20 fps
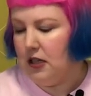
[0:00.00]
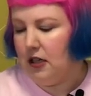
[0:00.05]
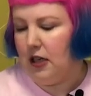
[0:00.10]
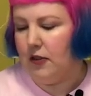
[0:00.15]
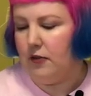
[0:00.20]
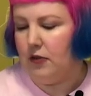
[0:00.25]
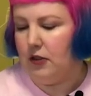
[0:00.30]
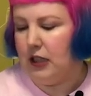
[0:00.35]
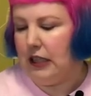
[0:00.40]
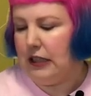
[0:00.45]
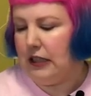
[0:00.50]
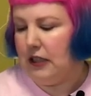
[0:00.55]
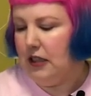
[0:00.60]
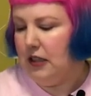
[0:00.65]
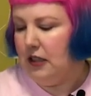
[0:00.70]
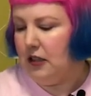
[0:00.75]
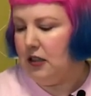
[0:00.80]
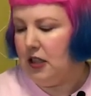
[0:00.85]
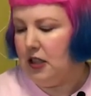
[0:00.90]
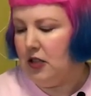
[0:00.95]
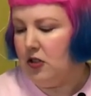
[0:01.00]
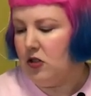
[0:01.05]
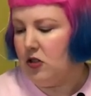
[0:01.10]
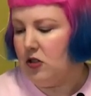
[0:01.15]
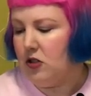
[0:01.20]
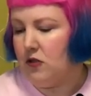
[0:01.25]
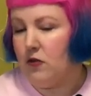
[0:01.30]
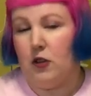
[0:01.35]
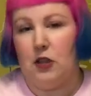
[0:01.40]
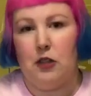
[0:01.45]
I feel like the
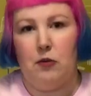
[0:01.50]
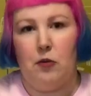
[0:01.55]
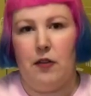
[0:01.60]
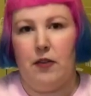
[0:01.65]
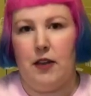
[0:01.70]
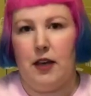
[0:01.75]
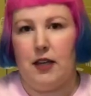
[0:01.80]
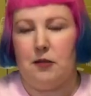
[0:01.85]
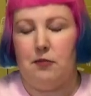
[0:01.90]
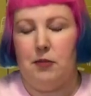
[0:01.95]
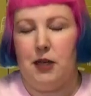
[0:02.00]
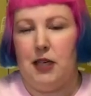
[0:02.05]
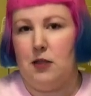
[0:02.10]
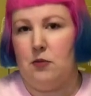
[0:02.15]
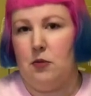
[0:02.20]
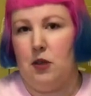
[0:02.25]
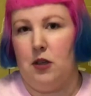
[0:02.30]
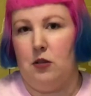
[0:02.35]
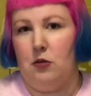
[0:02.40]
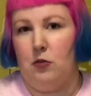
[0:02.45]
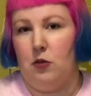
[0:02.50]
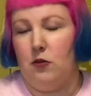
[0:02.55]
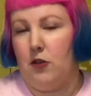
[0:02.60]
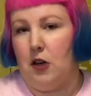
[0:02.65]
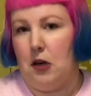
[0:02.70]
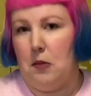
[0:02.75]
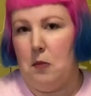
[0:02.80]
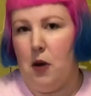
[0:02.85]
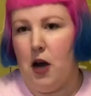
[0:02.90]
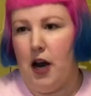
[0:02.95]
issues for the 1,000 piece one were
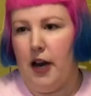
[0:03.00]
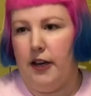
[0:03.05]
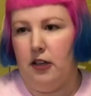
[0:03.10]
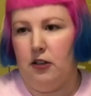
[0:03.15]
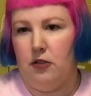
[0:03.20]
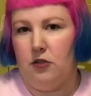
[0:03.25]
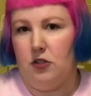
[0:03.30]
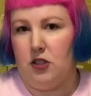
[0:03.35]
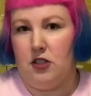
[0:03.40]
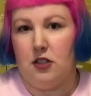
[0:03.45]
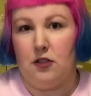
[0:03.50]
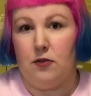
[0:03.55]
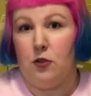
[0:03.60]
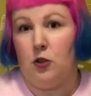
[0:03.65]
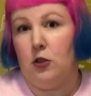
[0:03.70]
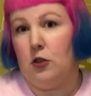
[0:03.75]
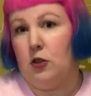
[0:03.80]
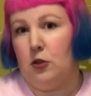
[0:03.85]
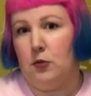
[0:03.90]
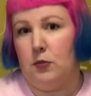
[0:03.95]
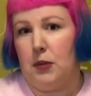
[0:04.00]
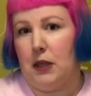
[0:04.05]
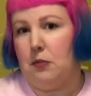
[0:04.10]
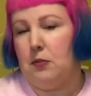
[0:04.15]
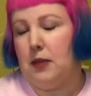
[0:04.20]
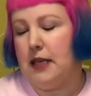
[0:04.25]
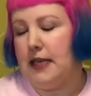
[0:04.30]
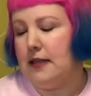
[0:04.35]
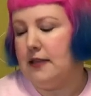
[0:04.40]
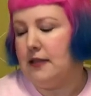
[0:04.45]
very minor. It was just a few little bent
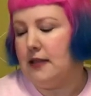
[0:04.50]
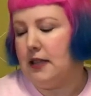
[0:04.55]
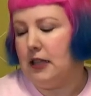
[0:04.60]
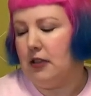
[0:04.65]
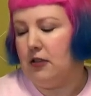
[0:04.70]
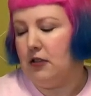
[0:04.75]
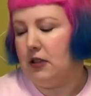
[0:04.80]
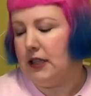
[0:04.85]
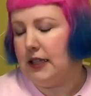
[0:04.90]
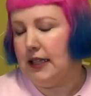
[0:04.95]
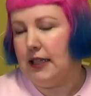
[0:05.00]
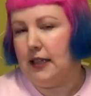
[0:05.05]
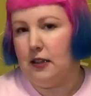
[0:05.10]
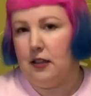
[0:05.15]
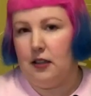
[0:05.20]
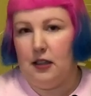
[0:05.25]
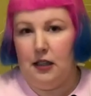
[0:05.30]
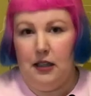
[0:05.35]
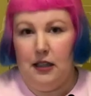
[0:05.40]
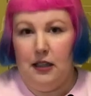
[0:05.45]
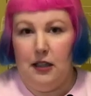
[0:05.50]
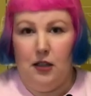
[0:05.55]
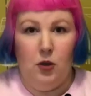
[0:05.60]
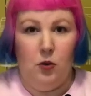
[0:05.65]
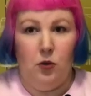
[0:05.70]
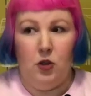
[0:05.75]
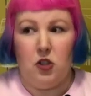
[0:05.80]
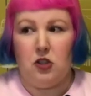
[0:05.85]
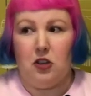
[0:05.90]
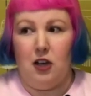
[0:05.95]
pieces here and there,
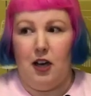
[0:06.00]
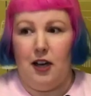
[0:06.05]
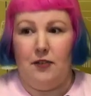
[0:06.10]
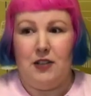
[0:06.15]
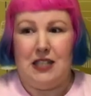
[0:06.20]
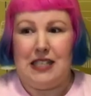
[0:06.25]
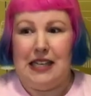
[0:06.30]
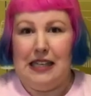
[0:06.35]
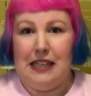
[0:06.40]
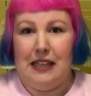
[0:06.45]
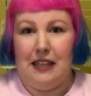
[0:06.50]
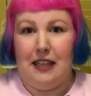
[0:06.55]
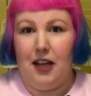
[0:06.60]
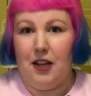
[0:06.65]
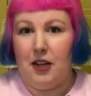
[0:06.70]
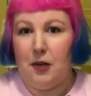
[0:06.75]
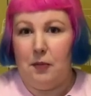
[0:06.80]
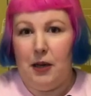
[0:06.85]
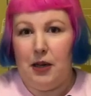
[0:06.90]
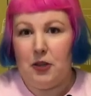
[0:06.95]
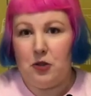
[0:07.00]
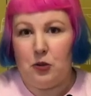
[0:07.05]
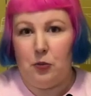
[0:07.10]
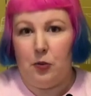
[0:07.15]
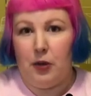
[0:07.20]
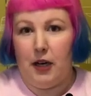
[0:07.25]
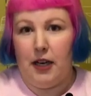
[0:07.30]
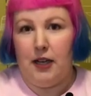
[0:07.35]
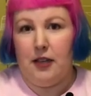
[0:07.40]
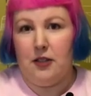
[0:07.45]
which I've seen in other puzzle
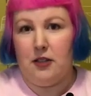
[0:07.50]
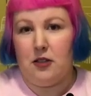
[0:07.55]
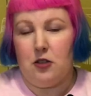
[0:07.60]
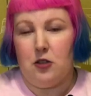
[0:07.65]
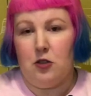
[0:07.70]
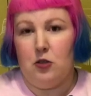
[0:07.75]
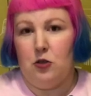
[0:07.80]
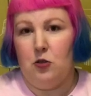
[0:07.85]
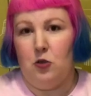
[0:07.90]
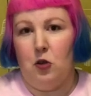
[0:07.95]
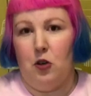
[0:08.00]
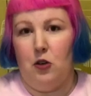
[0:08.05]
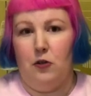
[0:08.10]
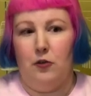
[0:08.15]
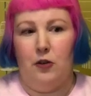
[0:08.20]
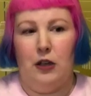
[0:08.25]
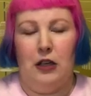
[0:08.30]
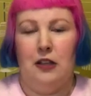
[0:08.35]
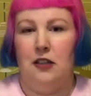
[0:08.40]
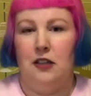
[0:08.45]
brands too of